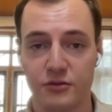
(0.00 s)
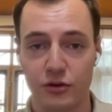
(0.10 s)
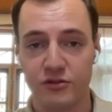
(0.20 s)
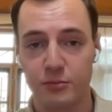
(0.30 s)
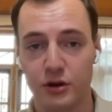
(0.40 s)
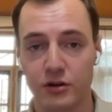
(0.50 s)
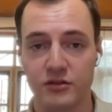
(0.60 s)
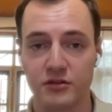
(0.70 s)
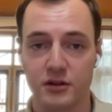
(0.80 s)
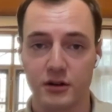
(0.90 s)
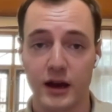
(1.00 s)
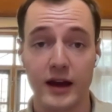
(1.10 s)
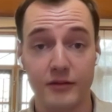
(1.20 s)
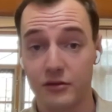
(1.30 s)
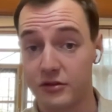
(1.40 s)
First, because I
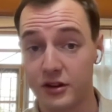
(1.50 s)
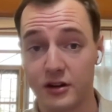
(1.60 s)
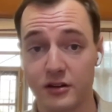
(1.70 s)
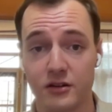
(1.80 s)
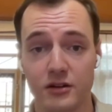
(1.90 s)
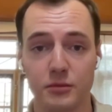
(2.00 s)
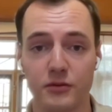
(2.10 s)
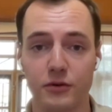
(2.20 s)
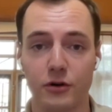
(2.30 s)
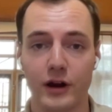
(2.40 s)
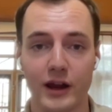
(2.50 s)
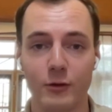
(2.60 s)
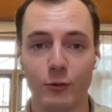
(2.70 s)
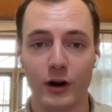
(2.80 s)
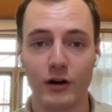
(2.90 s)
haven't seen it before
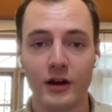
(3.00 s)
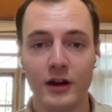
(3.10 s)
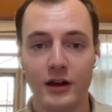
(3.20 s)
anywhere.